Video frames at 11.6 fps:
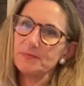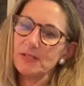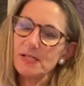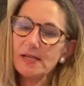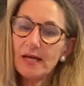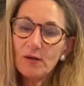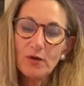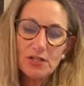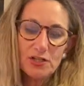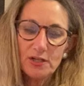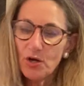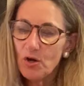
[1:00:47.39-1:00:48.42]
Because I don't
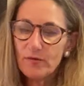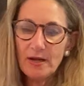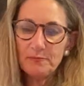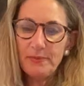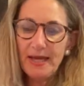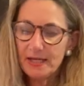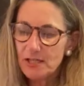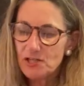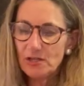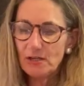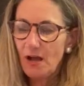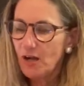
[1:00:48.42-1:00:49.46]
want you to go around
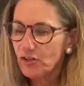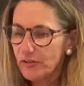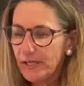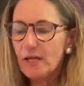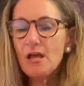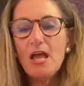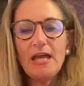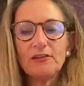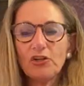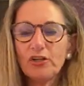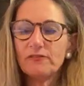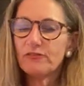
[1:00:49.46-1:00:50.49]
peckish and hungry and
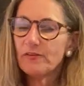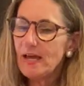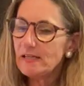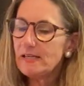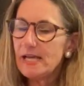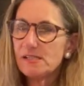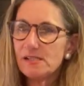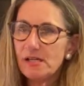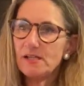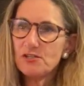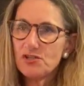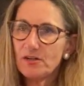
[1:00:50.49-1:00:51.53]
looking for that next
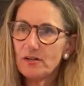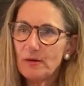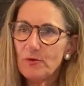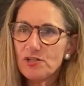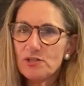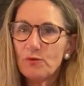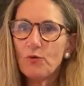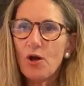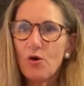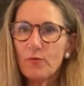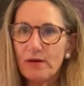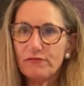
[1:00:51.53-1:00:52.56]
hit of sugar. I want you to
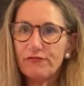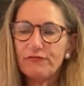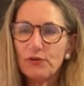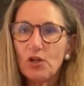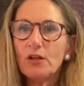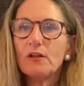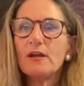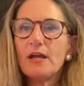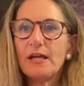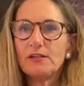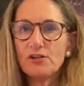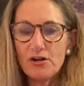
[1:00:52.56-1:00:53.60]
go around full
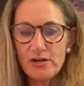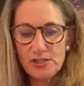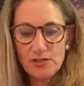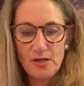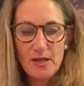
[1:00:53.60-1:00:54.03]
and nourished.